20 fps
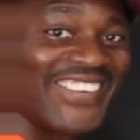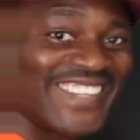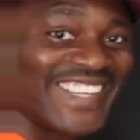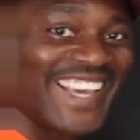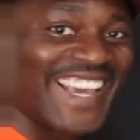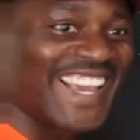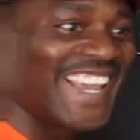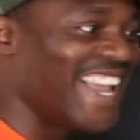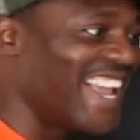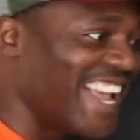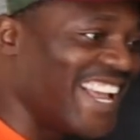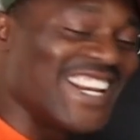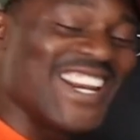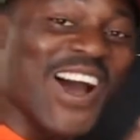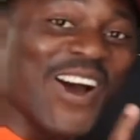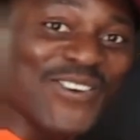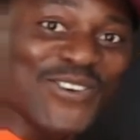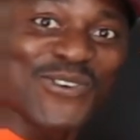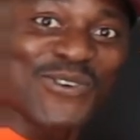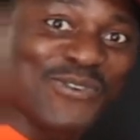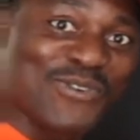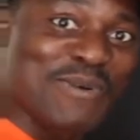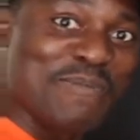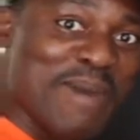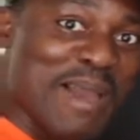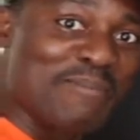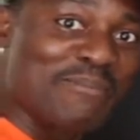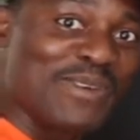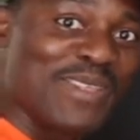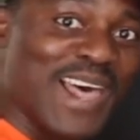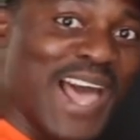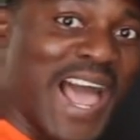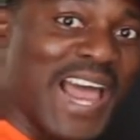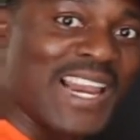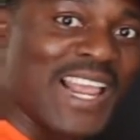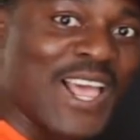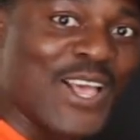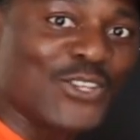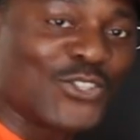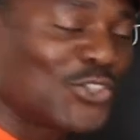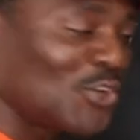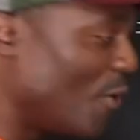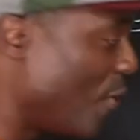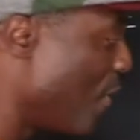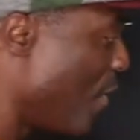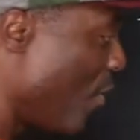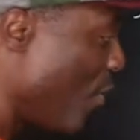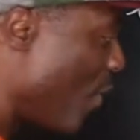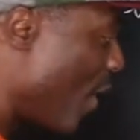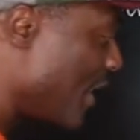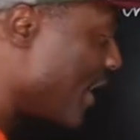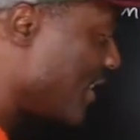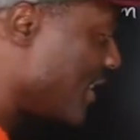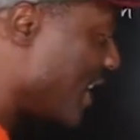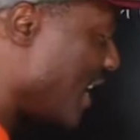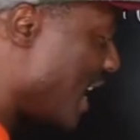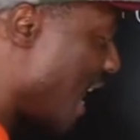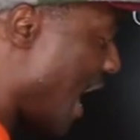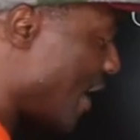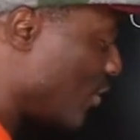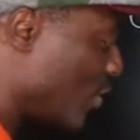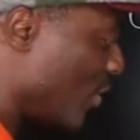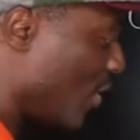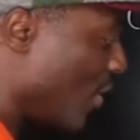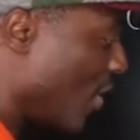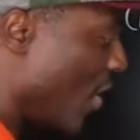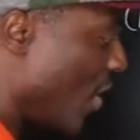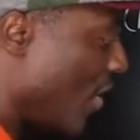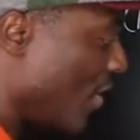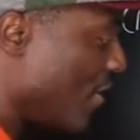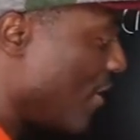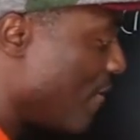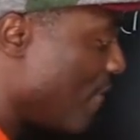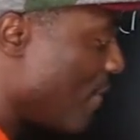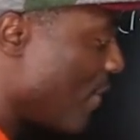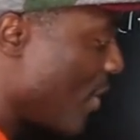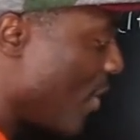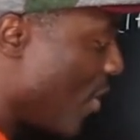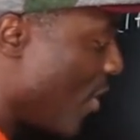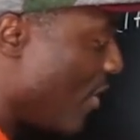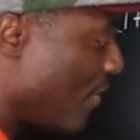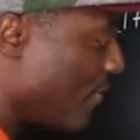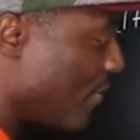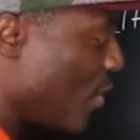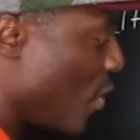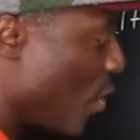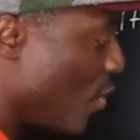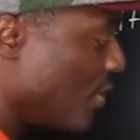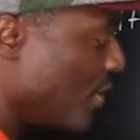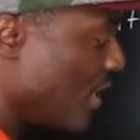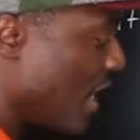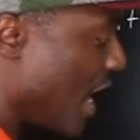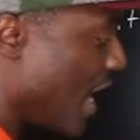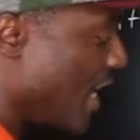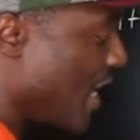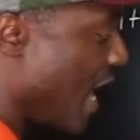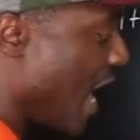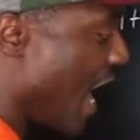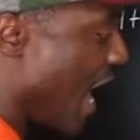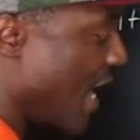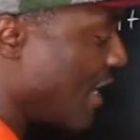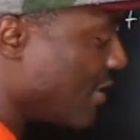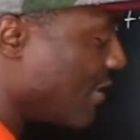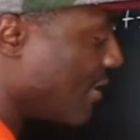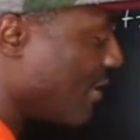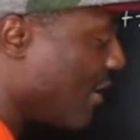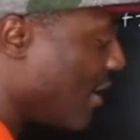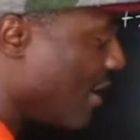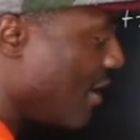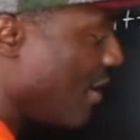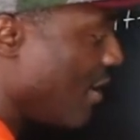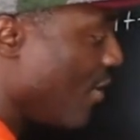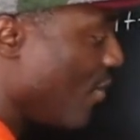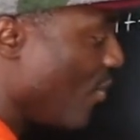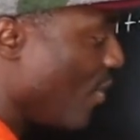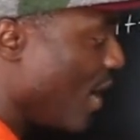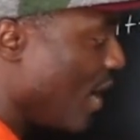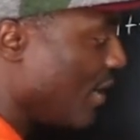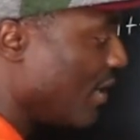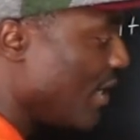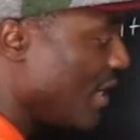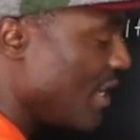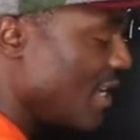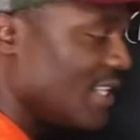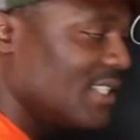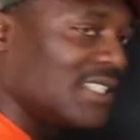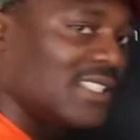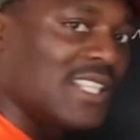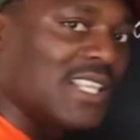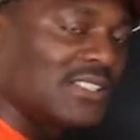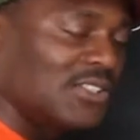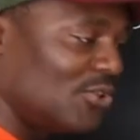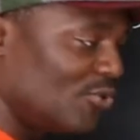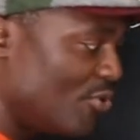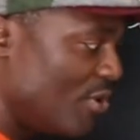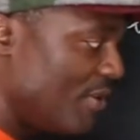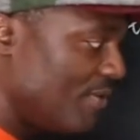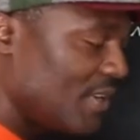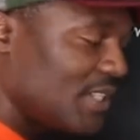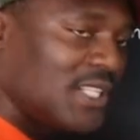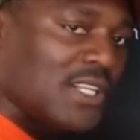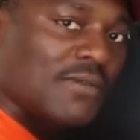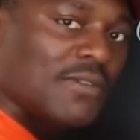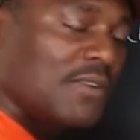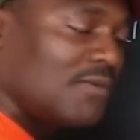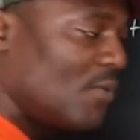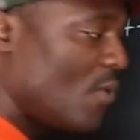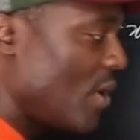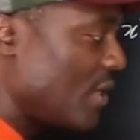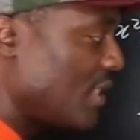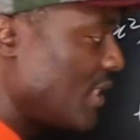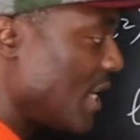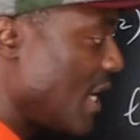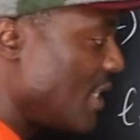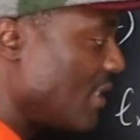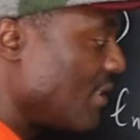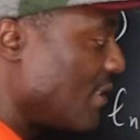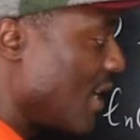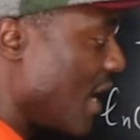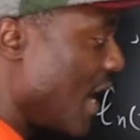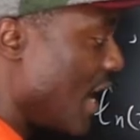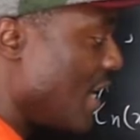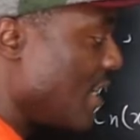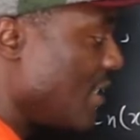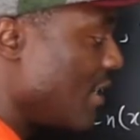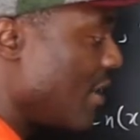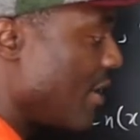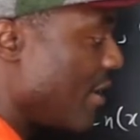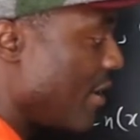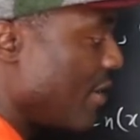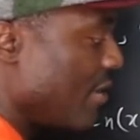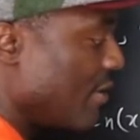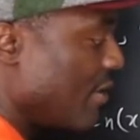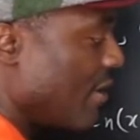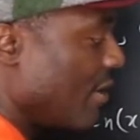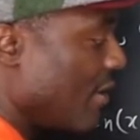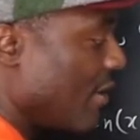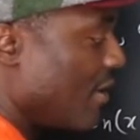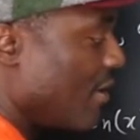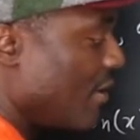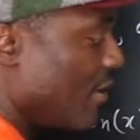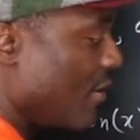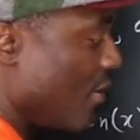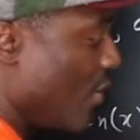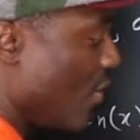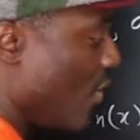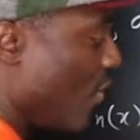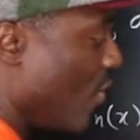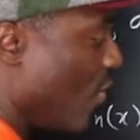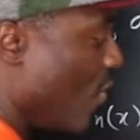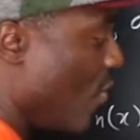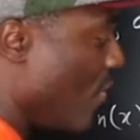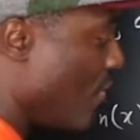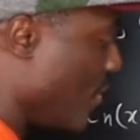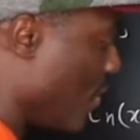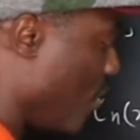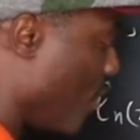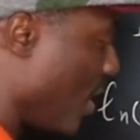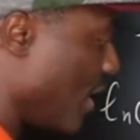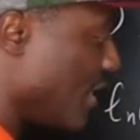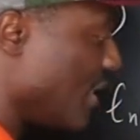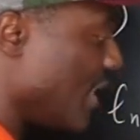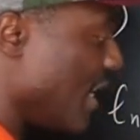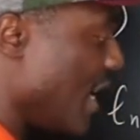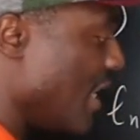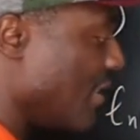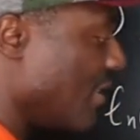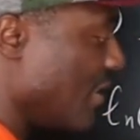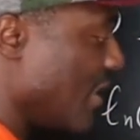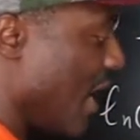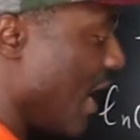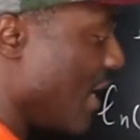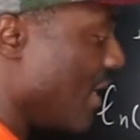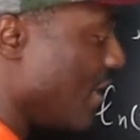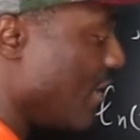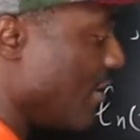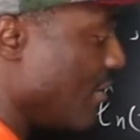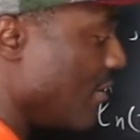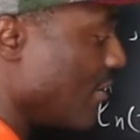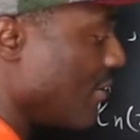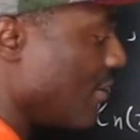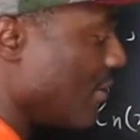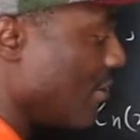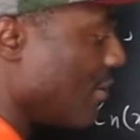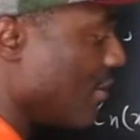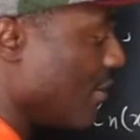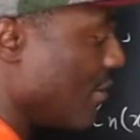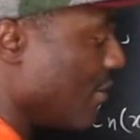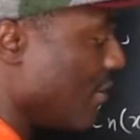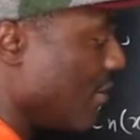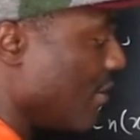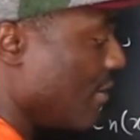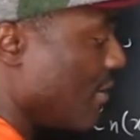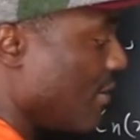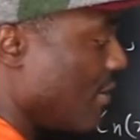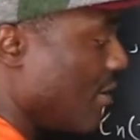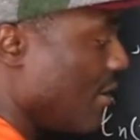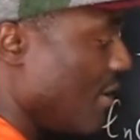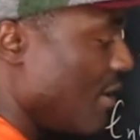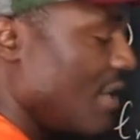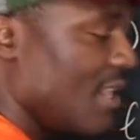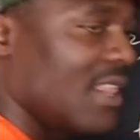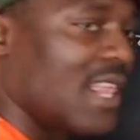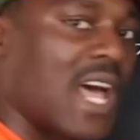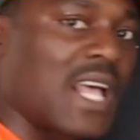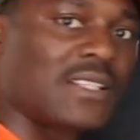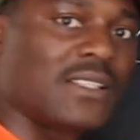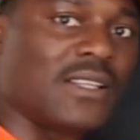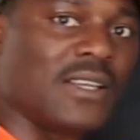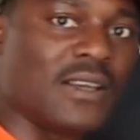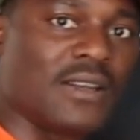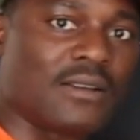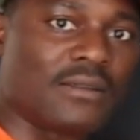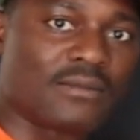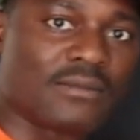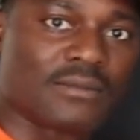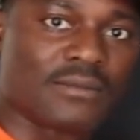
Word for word: Okay, now you remember that. So what is the natural log of cosine x? Well, it's the derivative of what's inside over what's inside. And that's it.